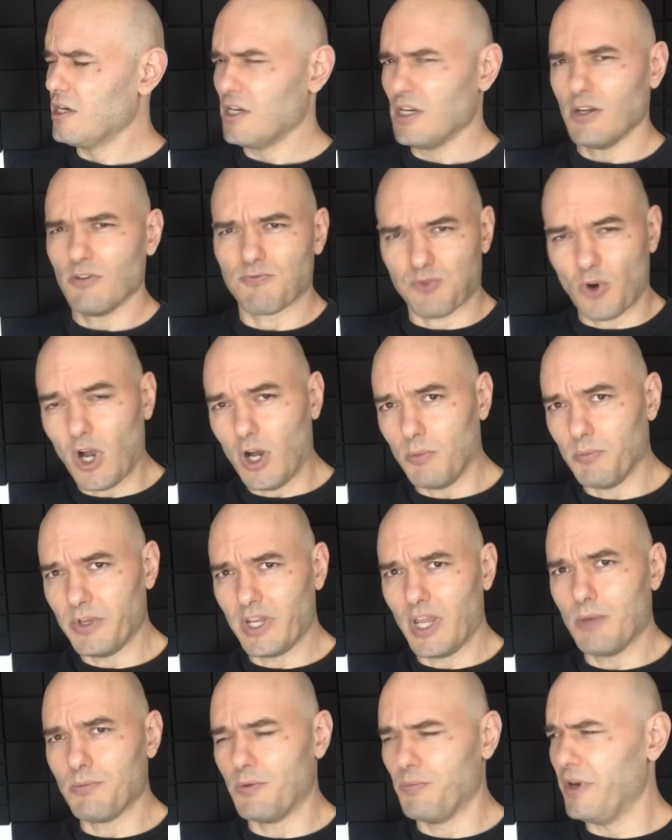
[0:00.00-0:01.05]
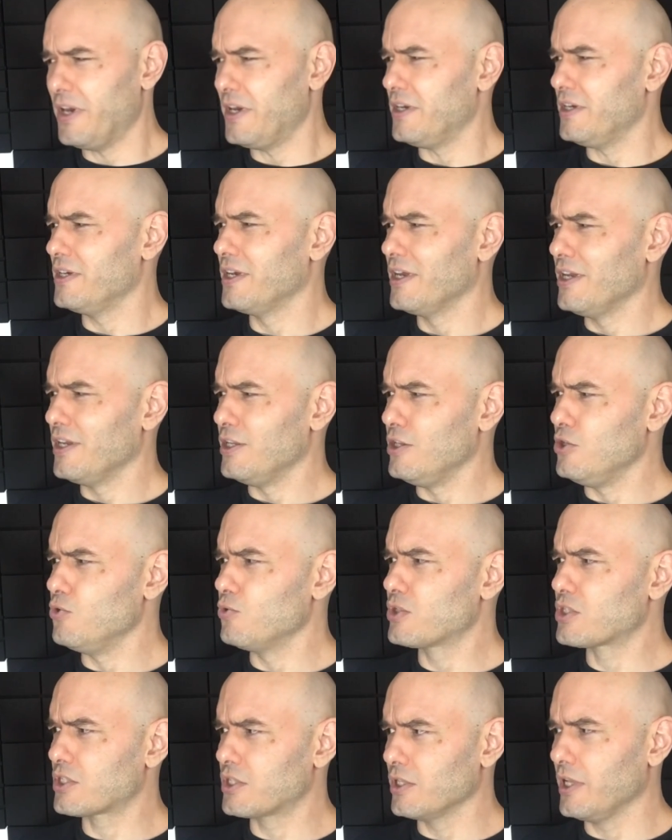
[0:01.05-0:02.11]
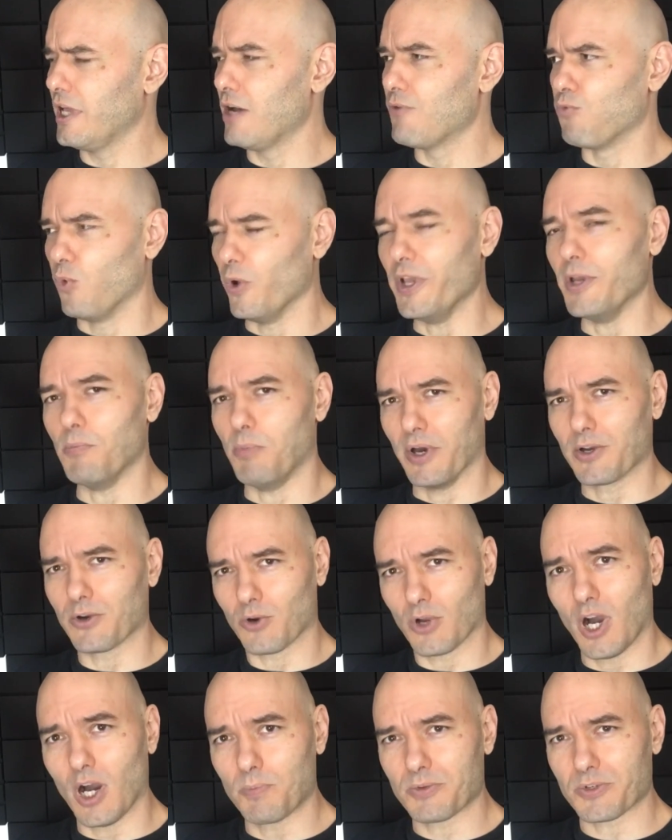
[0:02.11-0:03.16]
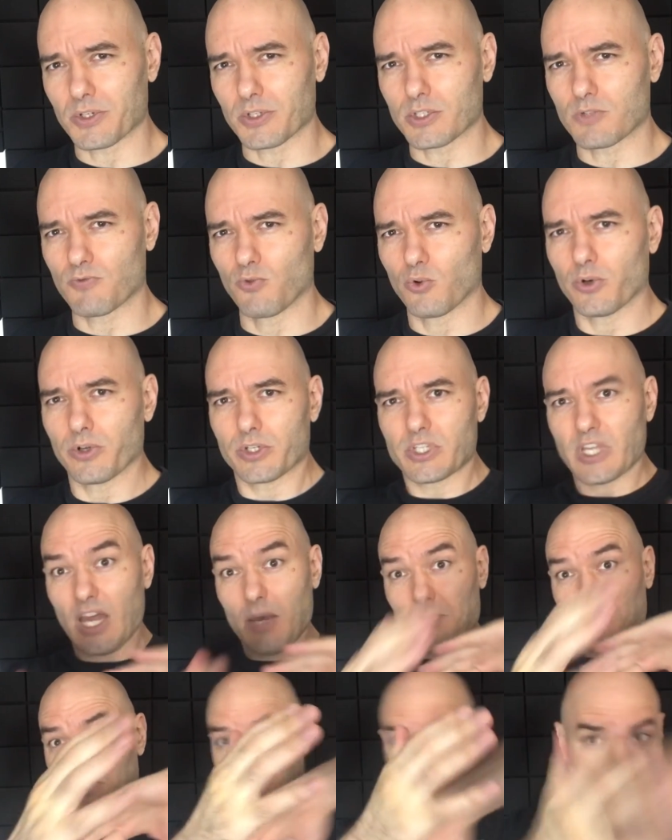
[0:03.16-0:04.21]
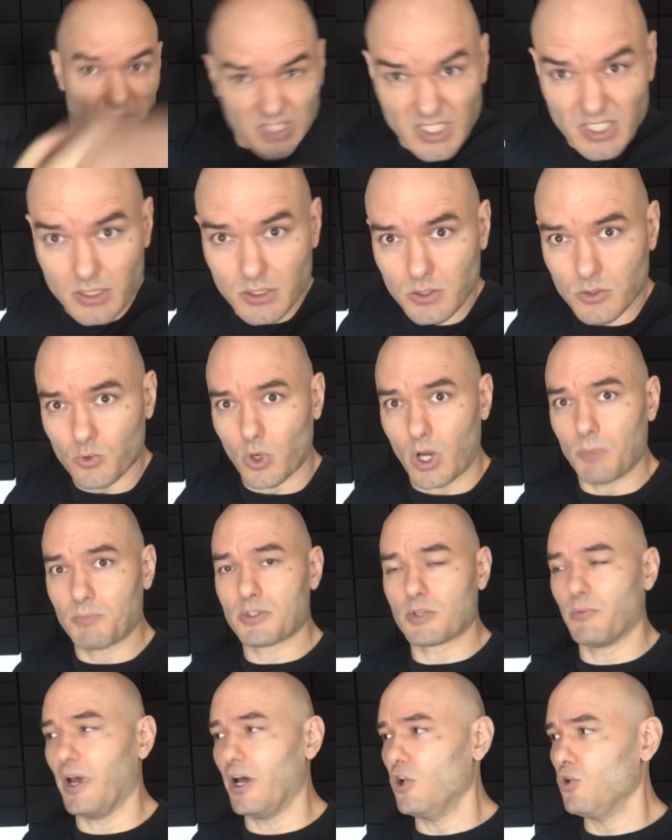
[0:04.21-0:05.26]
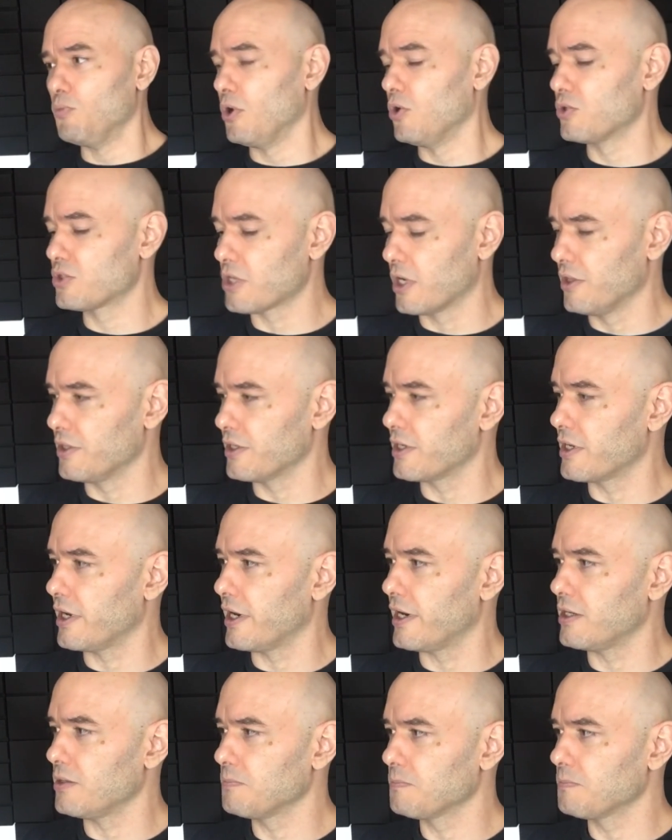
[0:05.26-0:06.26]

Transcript: from in MMA, you still have way better options. For example, drop some elbows on the guy.